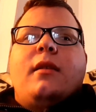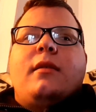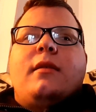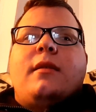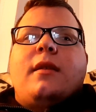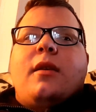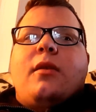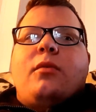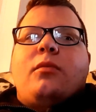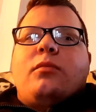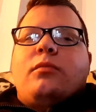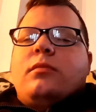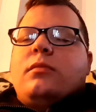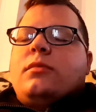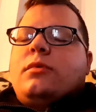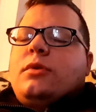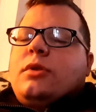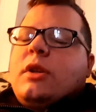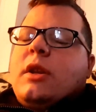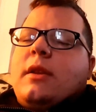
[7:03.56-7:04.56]
So,
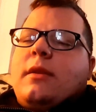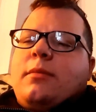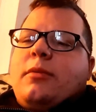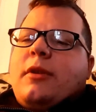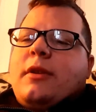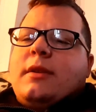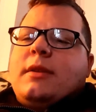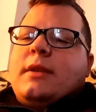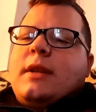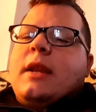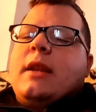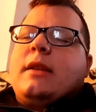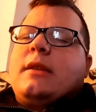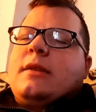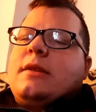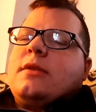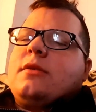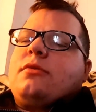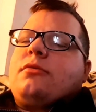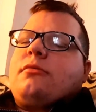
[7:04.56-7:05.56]
just press
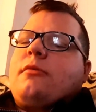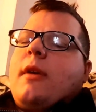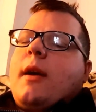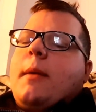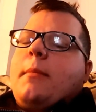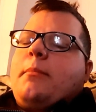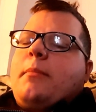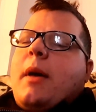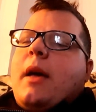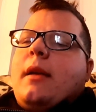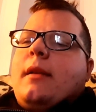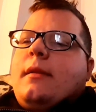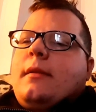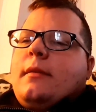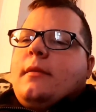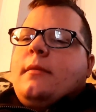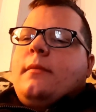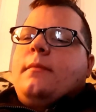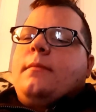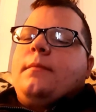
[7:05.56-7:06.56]
that subscribe
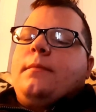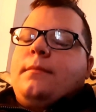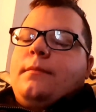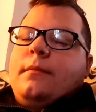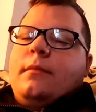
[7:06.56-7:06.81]
button.